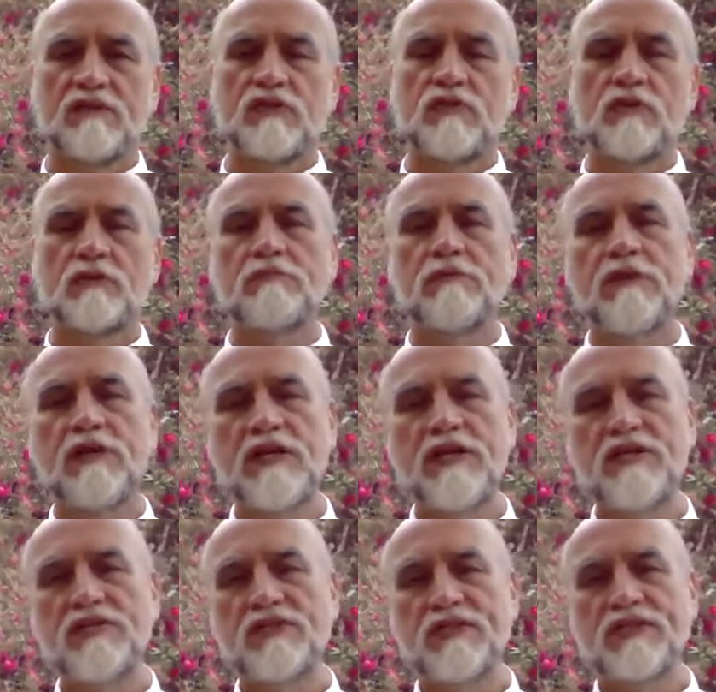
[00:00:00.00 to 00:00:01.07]
to a
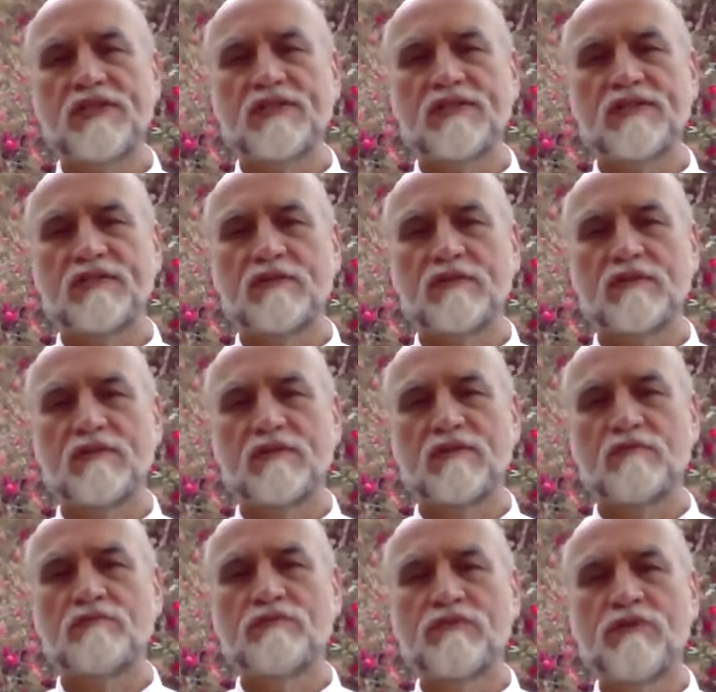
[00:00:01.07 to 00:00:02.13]
place
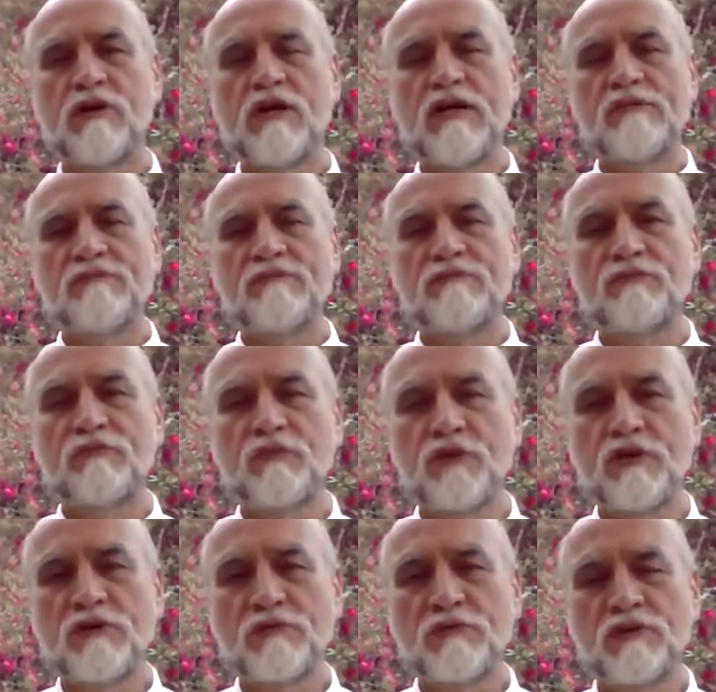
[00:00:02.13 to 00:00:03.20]
brought
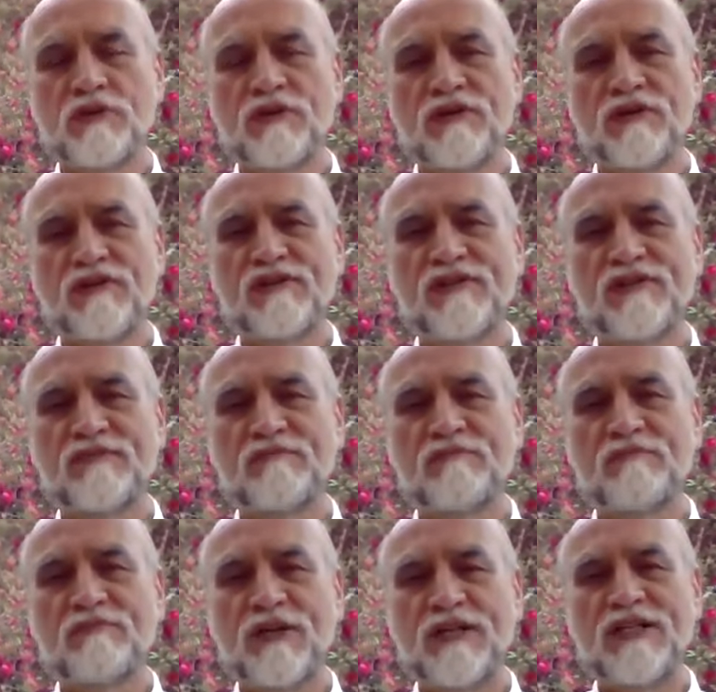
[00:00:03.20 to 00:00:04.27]
forward
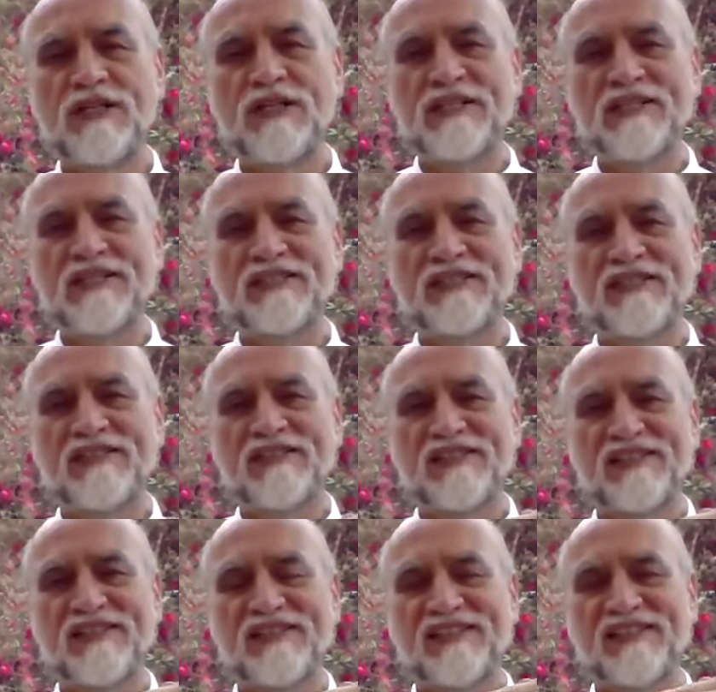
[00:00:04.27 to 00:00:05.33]
by
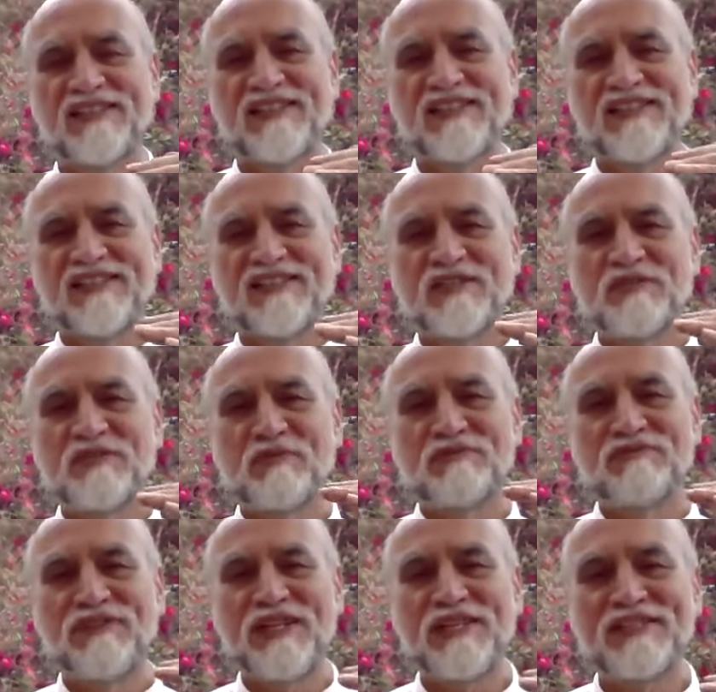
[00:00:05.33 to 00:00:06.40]
this
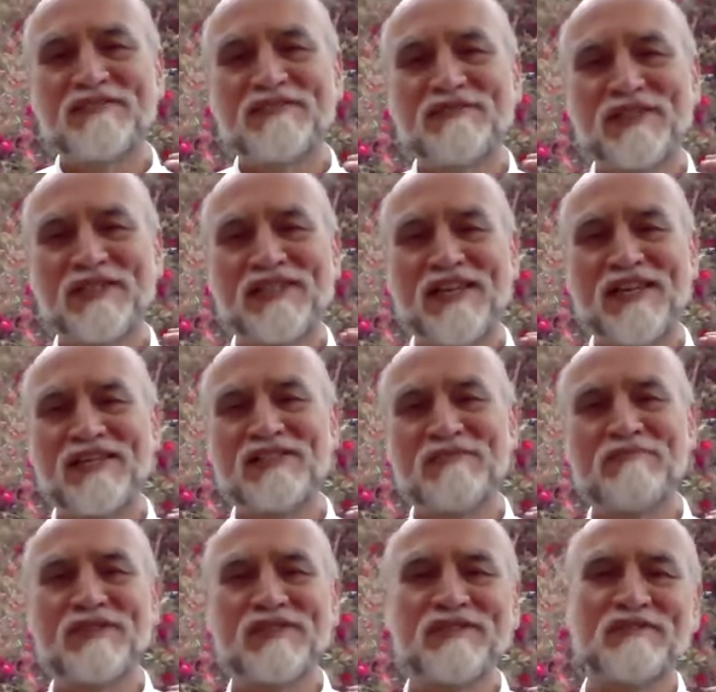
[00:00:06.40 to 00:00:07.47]
reflective
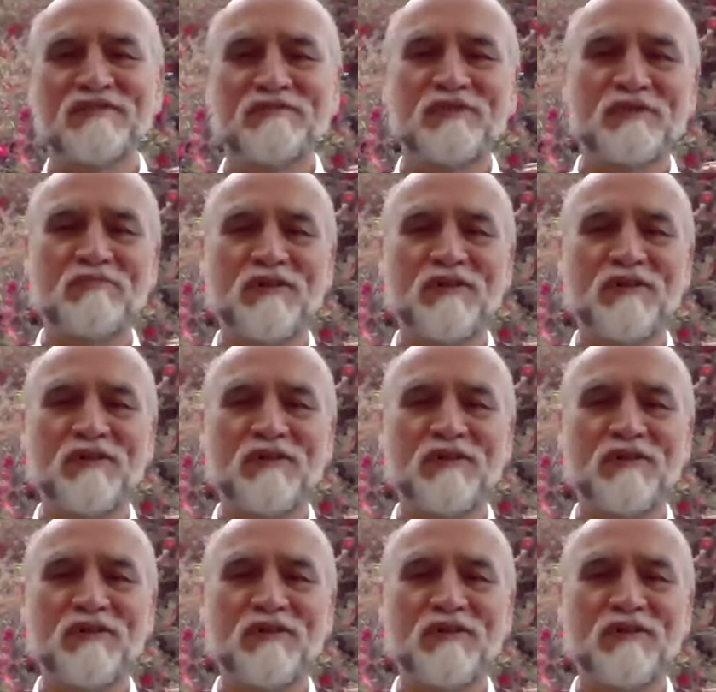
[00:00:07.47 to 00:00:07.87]
engagement with